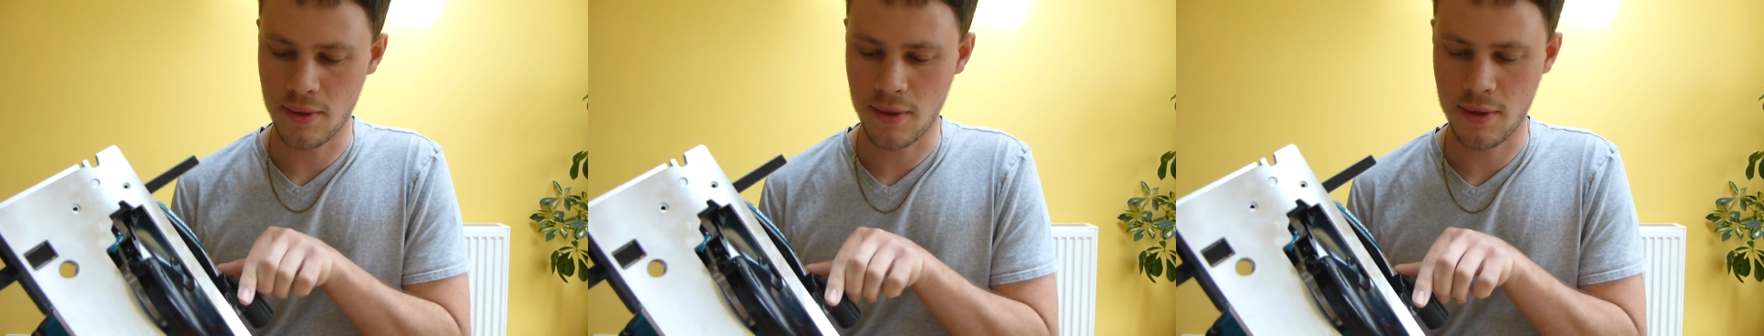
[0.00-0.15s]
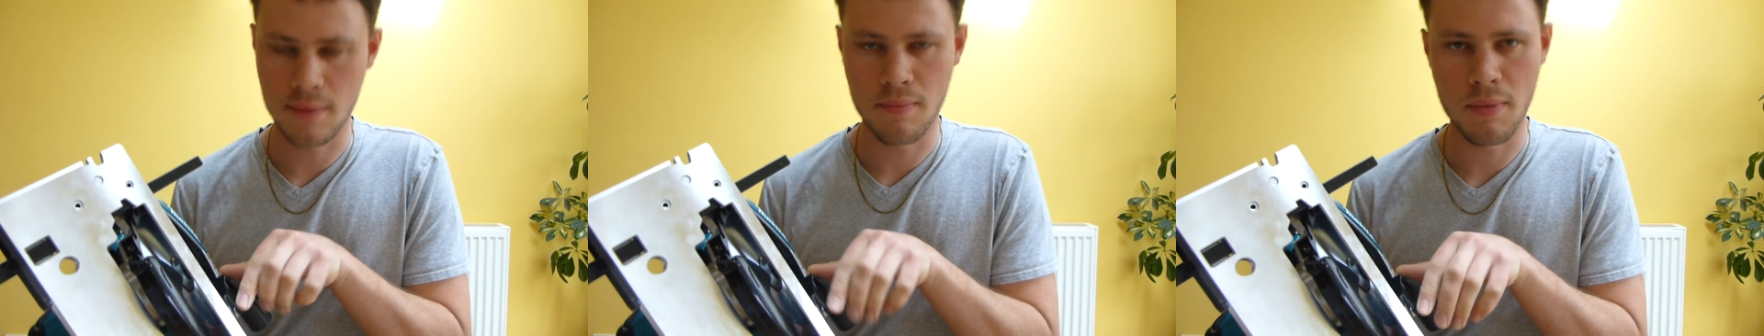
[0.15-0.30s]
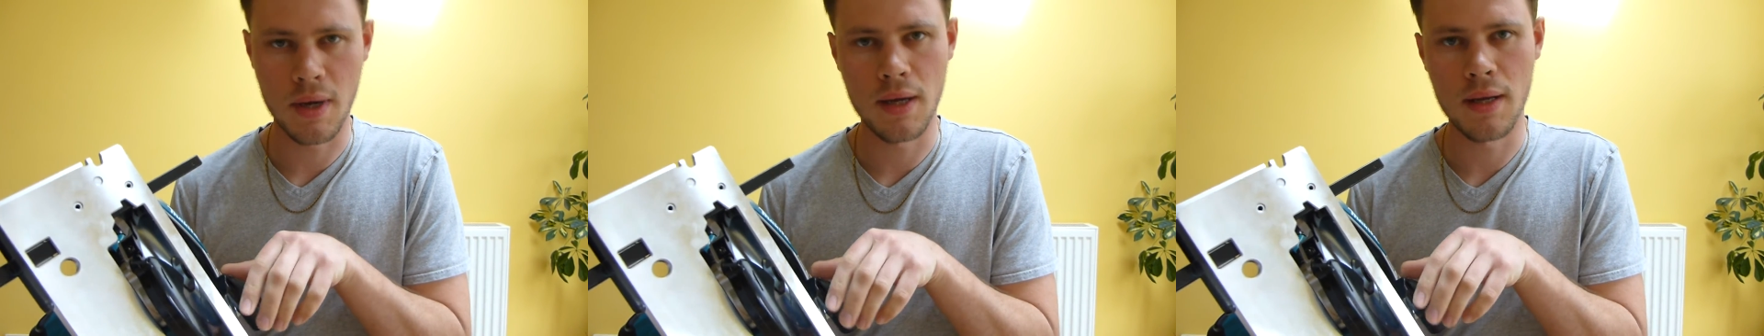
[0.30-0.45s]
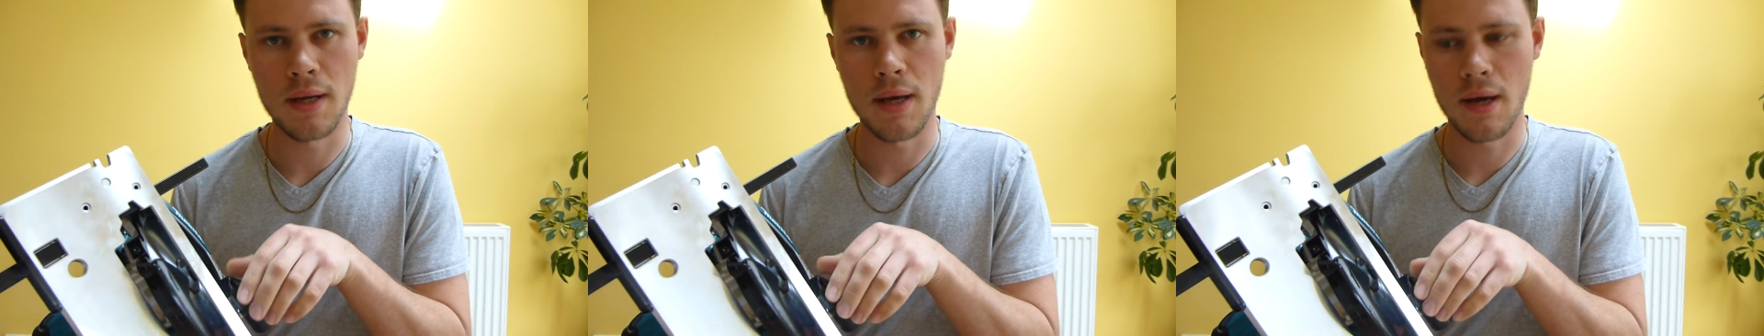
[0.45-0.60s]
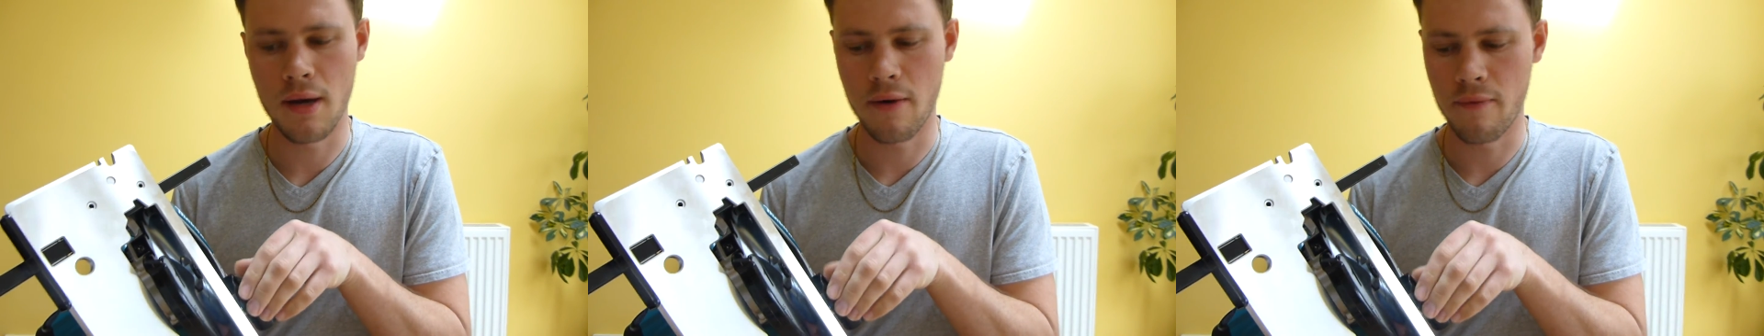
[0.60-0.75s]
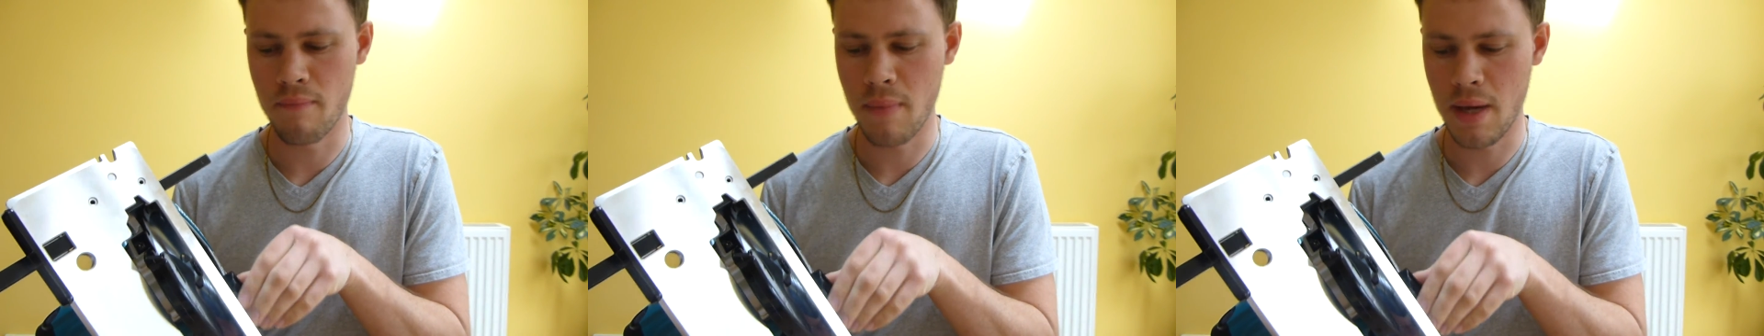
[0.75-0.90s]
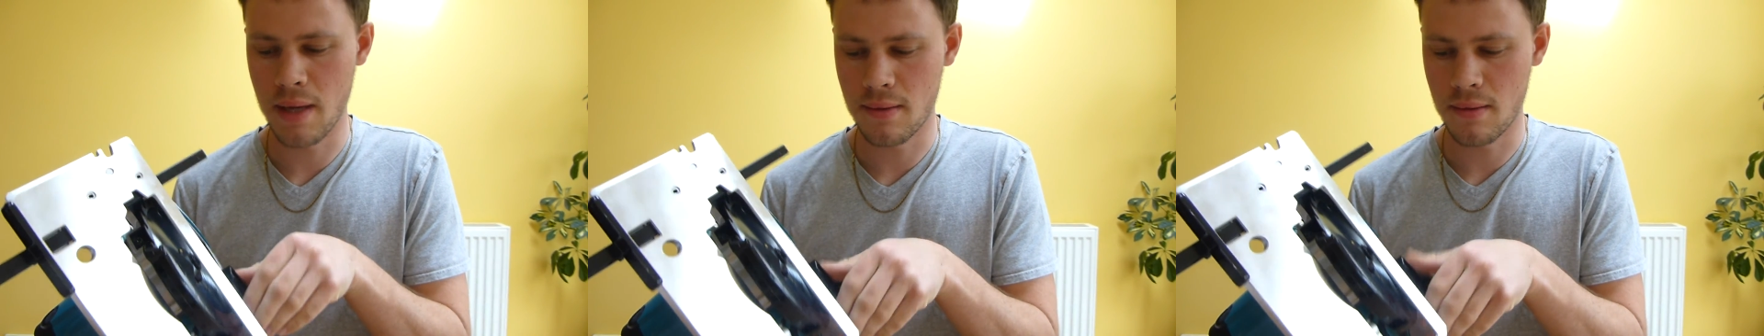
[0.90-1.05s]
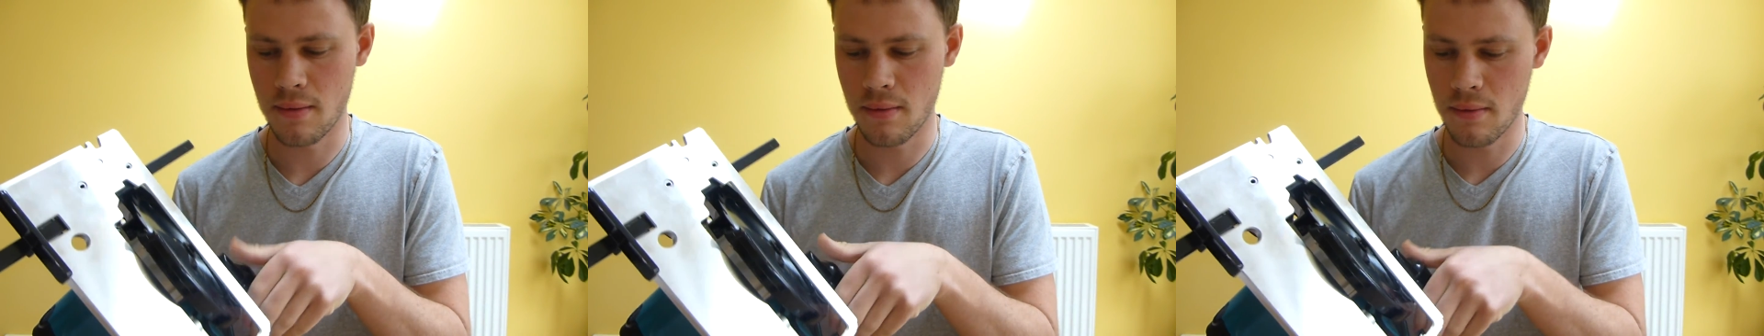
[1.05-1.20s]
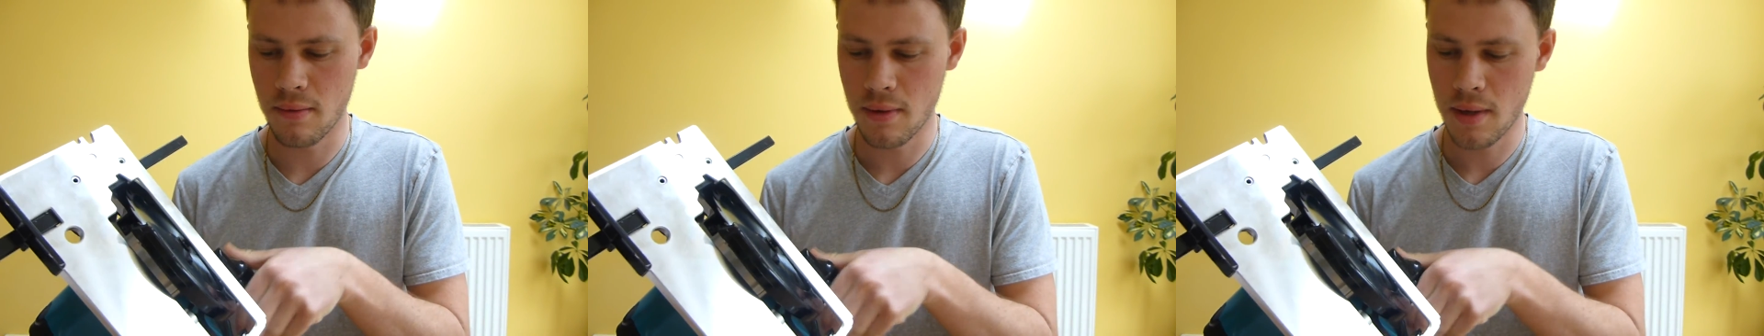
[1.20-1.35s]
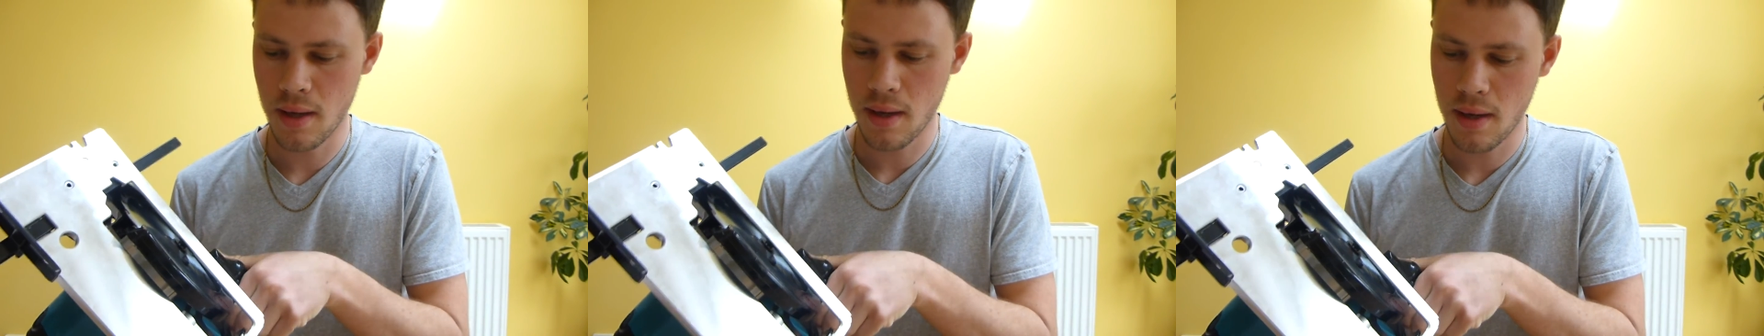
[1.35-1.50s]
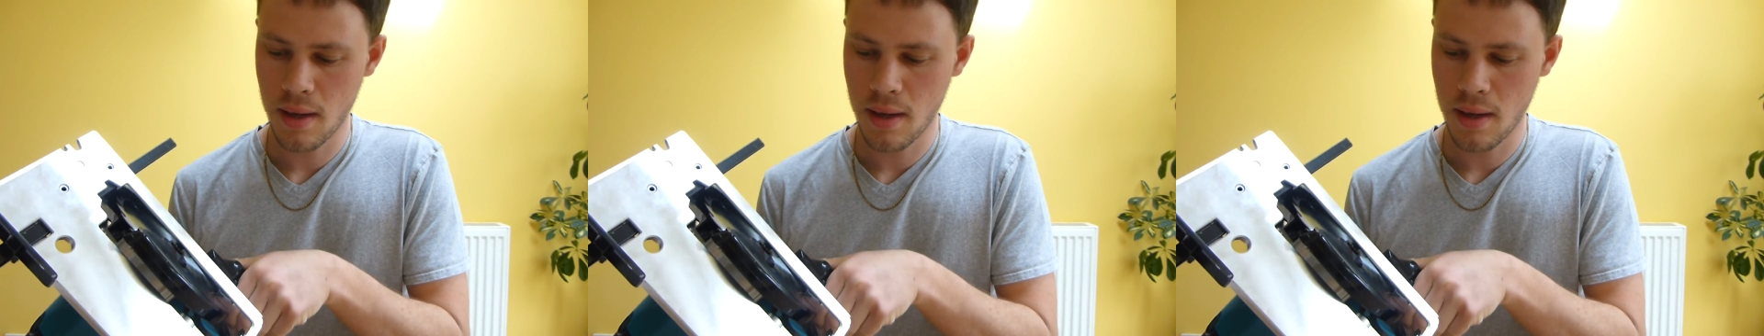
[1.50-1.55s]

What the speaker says: it's made out of metal,